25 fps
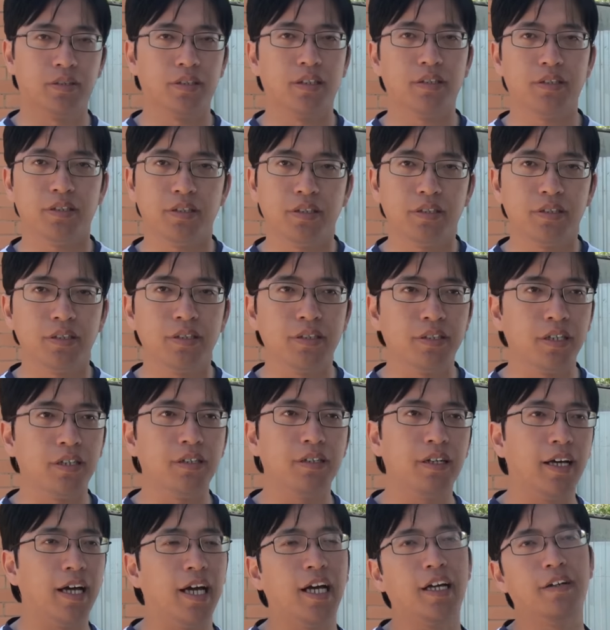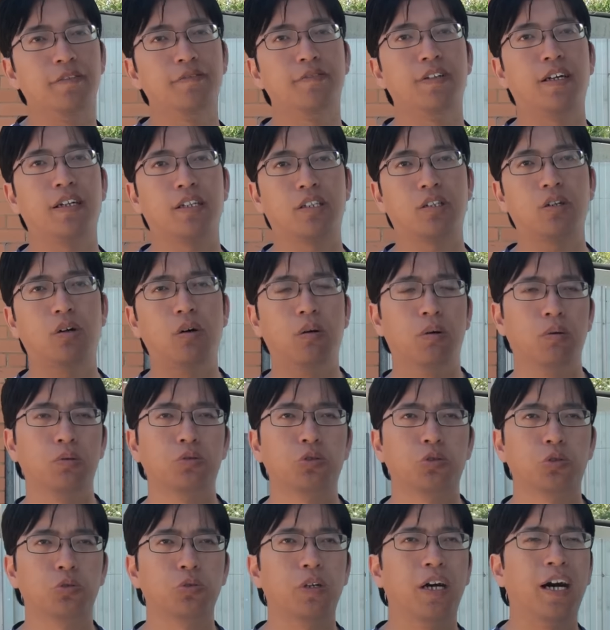you don't have that
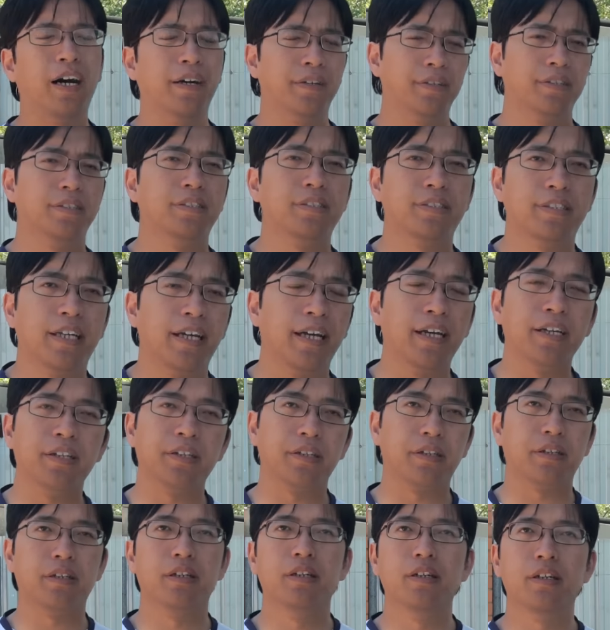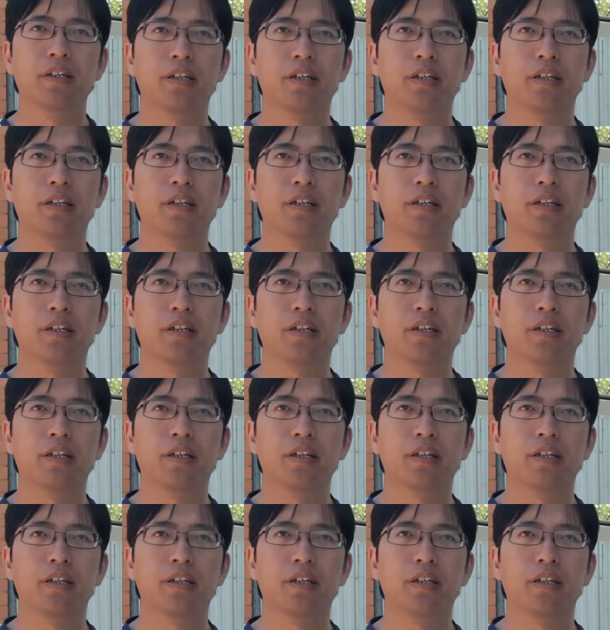cultural understanding.